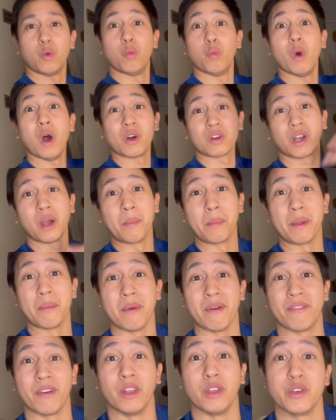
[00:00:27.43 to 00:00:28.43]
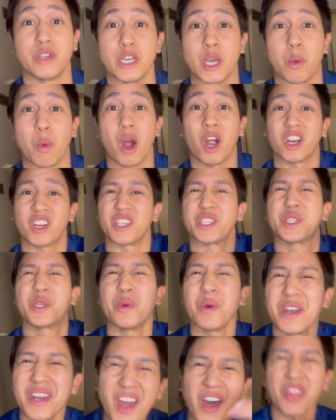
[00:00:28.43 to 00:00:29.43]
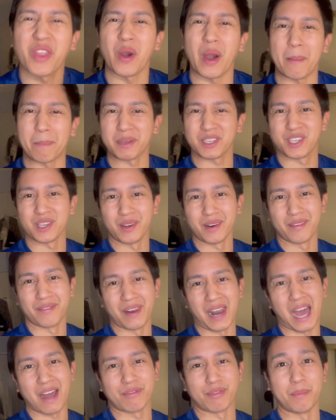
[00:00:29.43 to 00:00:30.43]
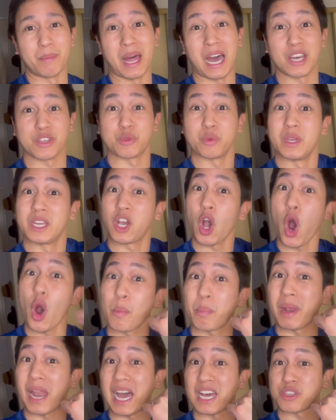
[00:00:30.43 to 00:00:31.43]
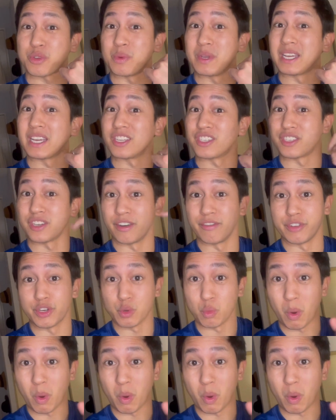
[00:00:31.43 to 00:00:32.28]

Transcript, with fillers: Welcome you my fellow Jaywalkers to another episode of Live From Last Week. Hope last week has served you